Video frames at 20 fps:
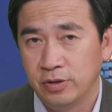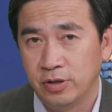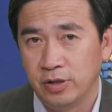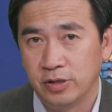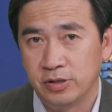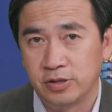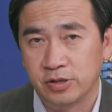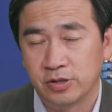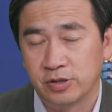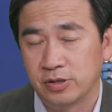
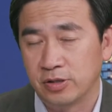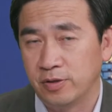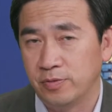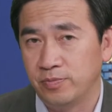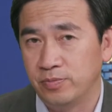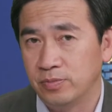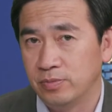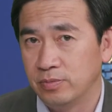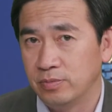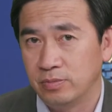It's just
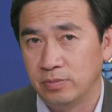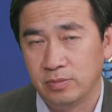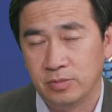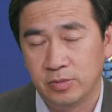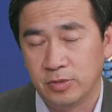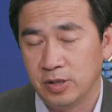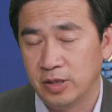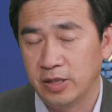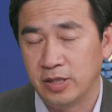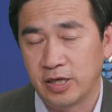
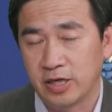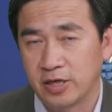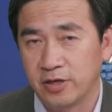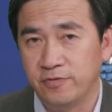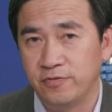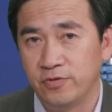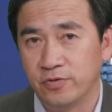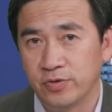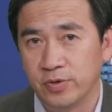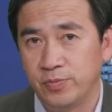they
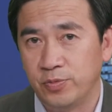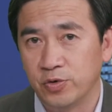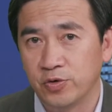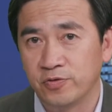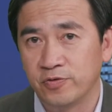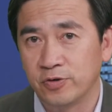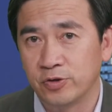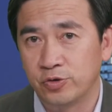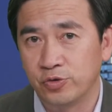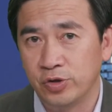give you a
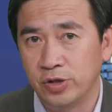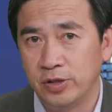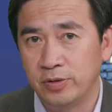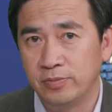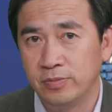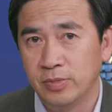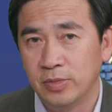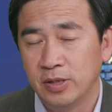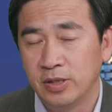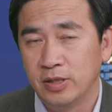beautiful dream,